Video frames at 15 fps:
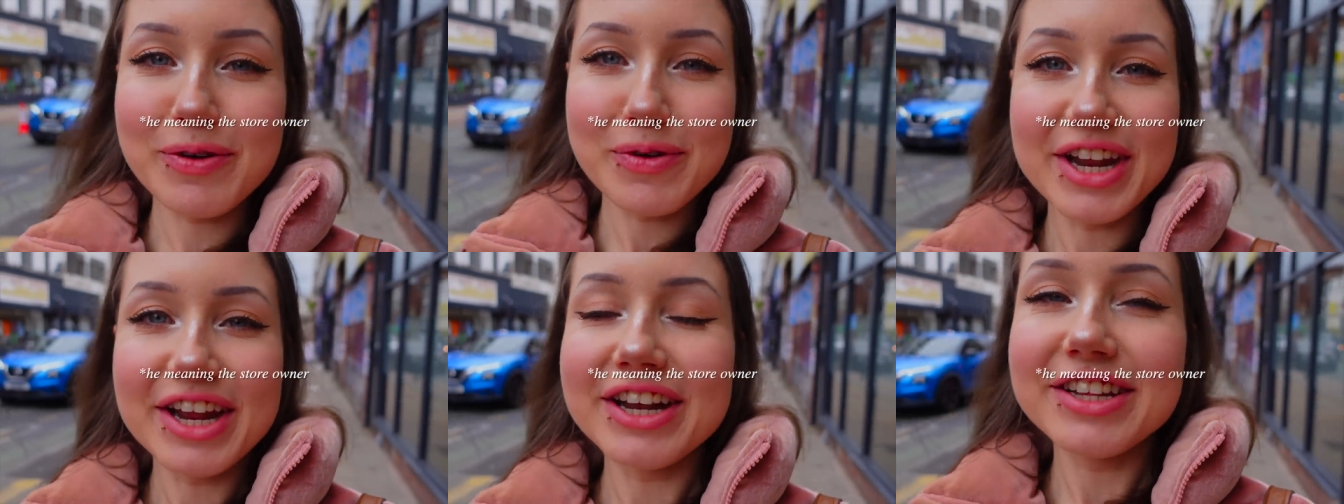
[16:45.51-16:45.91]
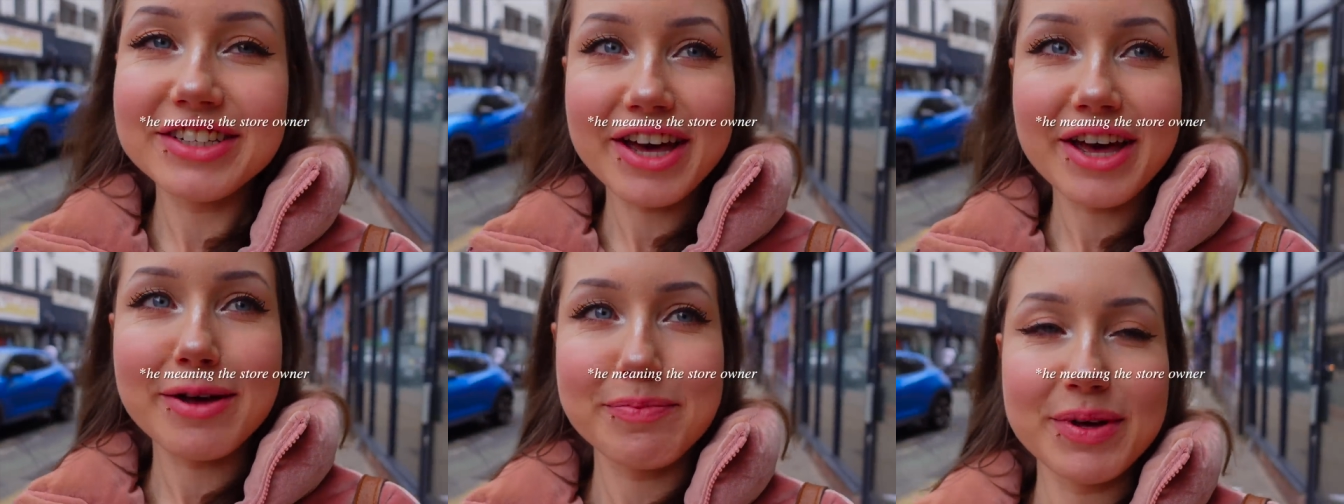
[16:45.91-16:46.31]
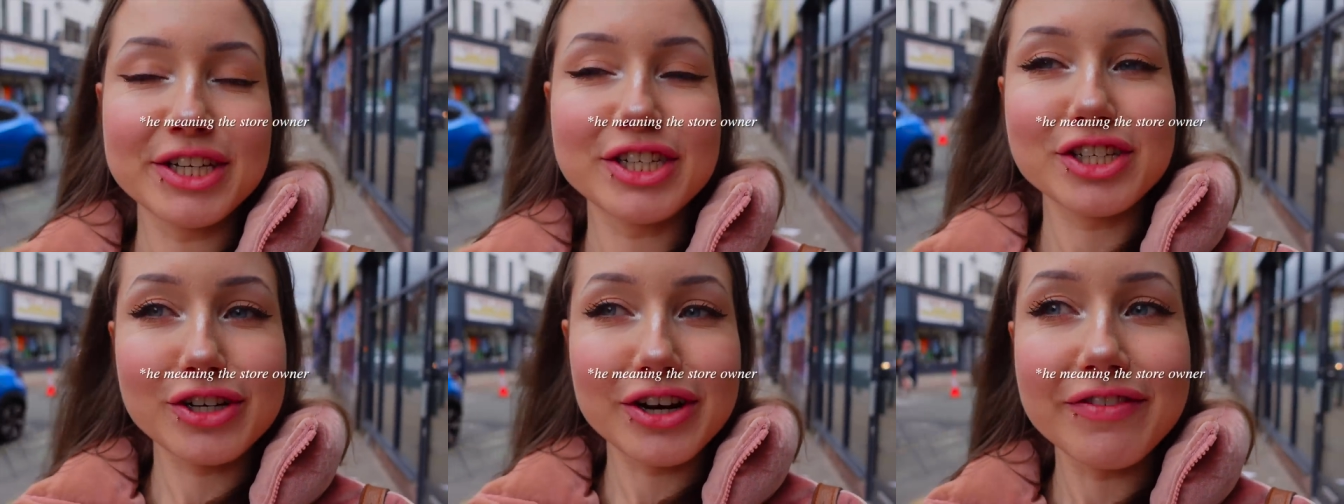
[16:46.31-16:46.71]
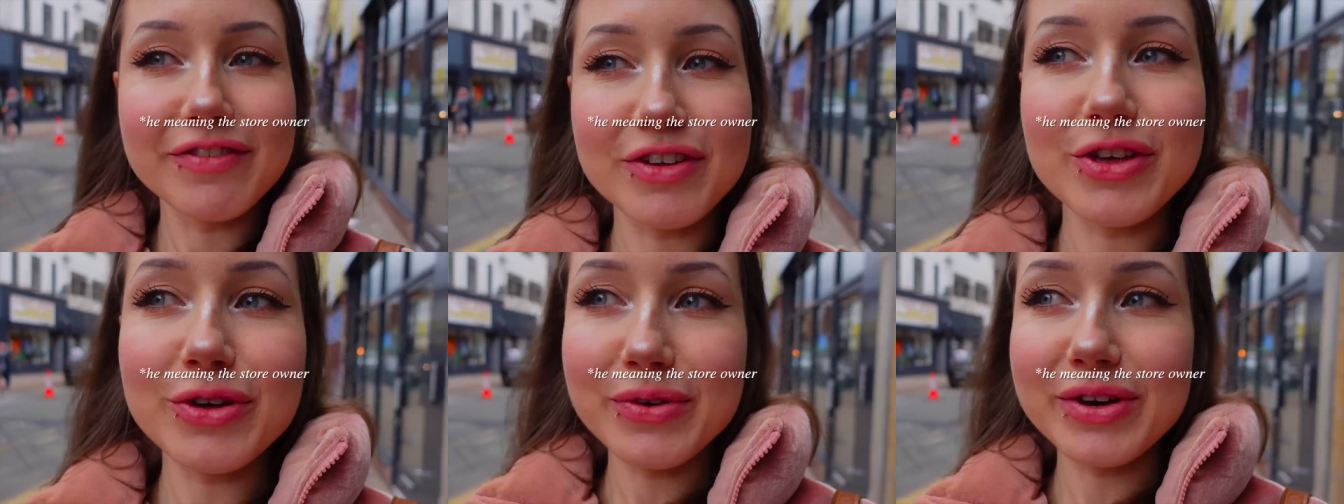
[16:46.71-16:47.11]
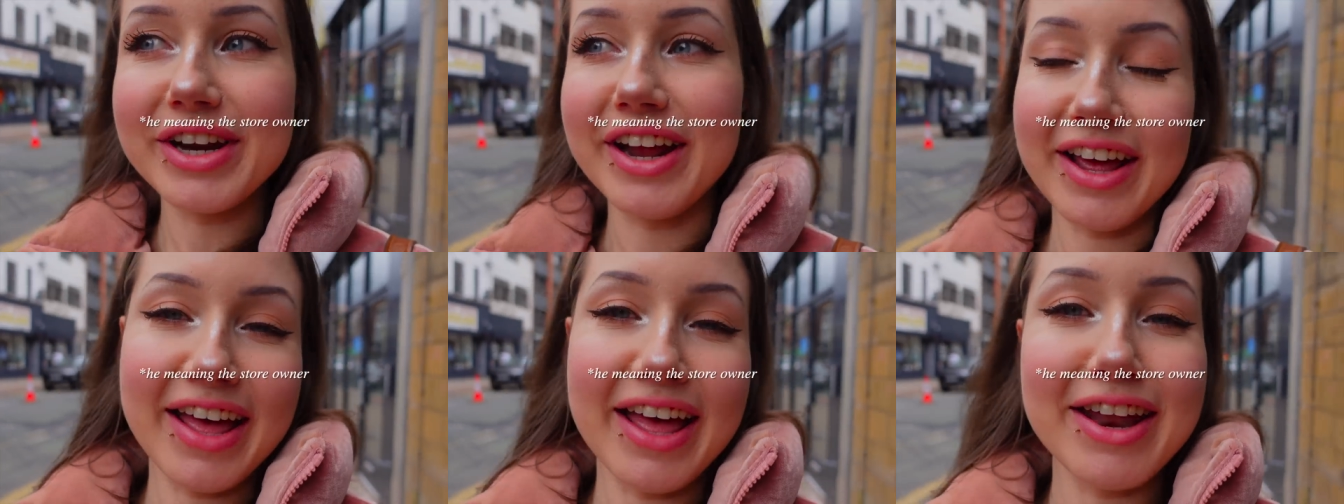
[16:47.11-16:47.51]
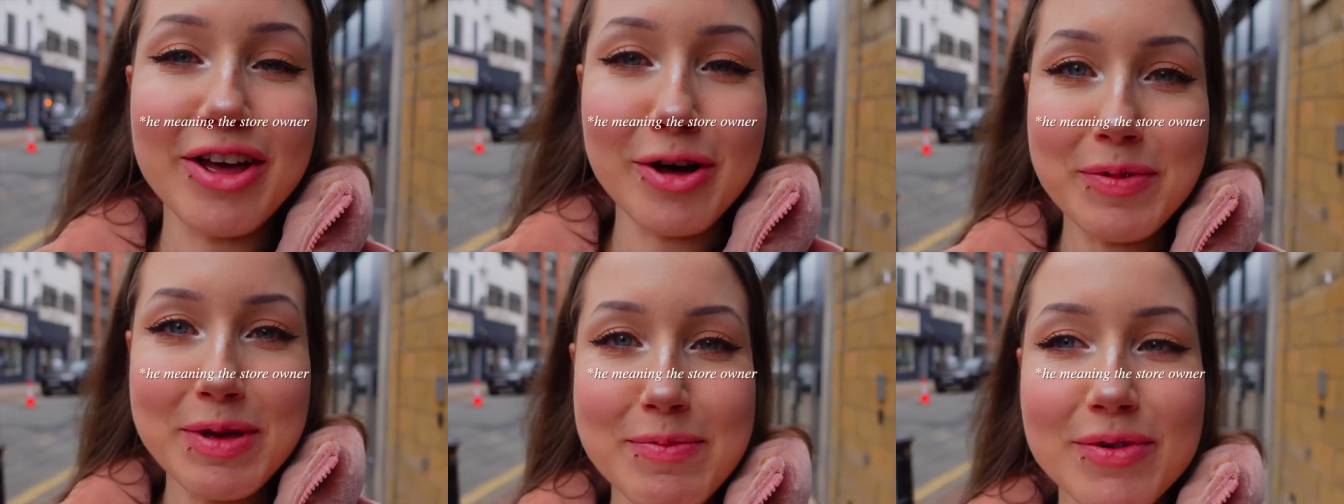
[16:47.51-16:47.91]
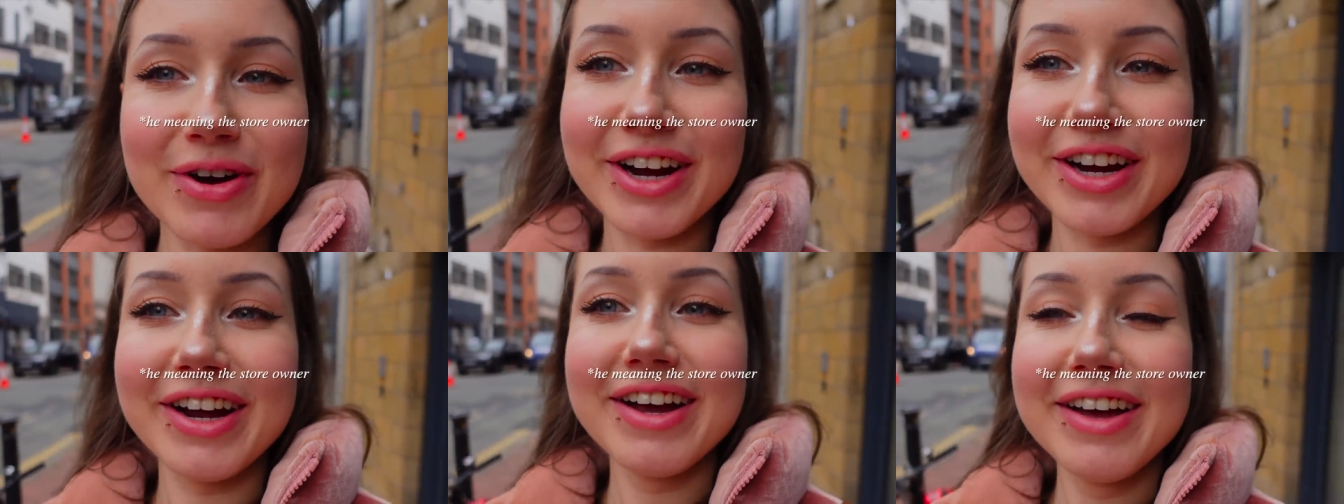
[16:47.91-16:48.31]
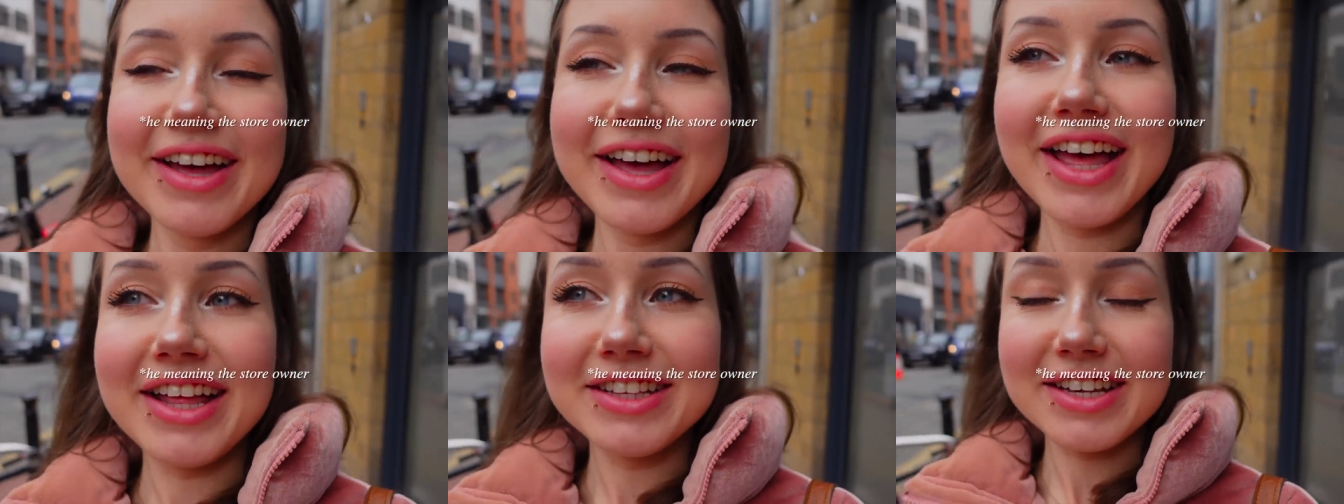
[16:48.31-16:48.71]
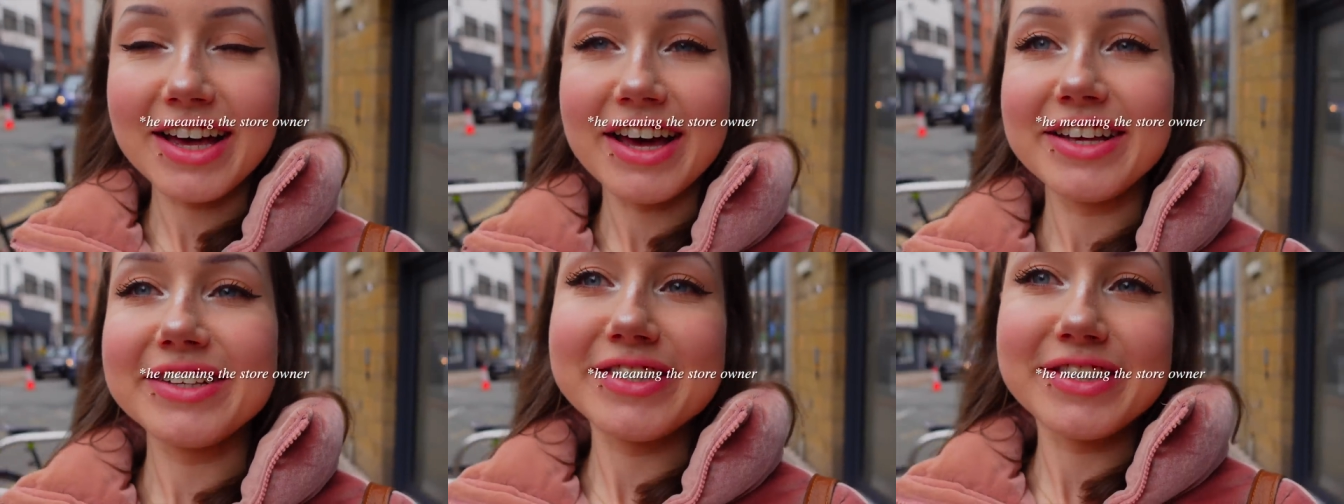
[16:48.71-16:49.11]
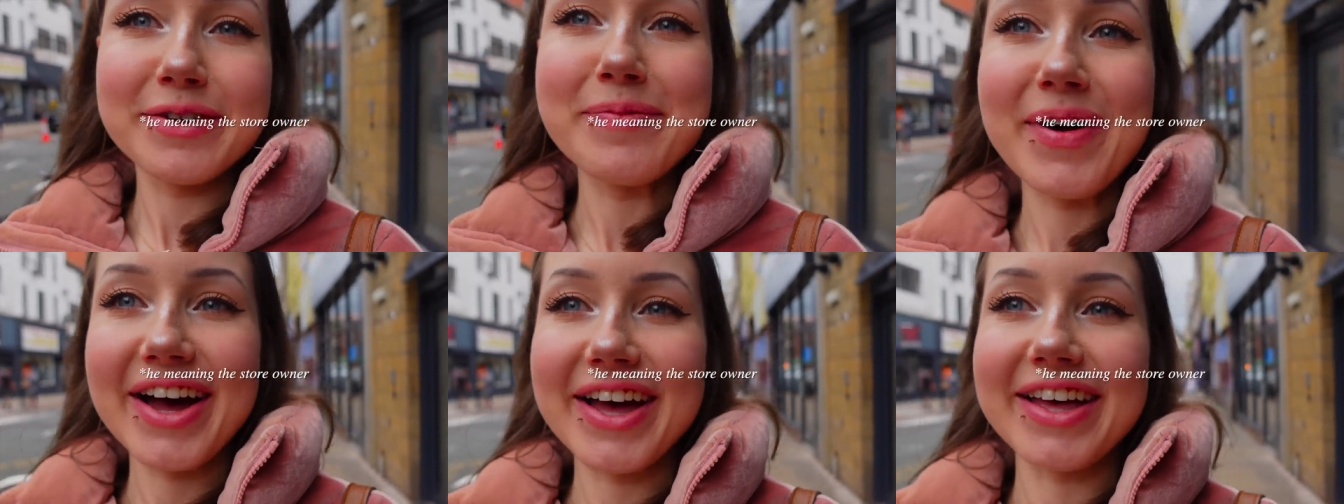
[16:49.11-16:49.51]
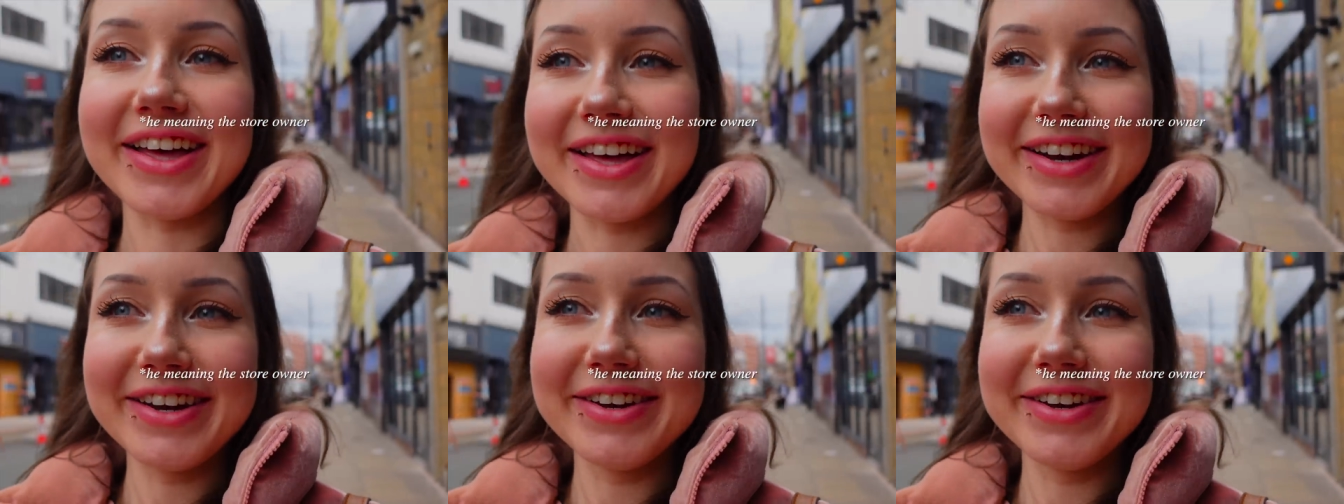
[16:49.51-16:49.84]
We need to take a picture of you in it and he'll be more enticed to buy it.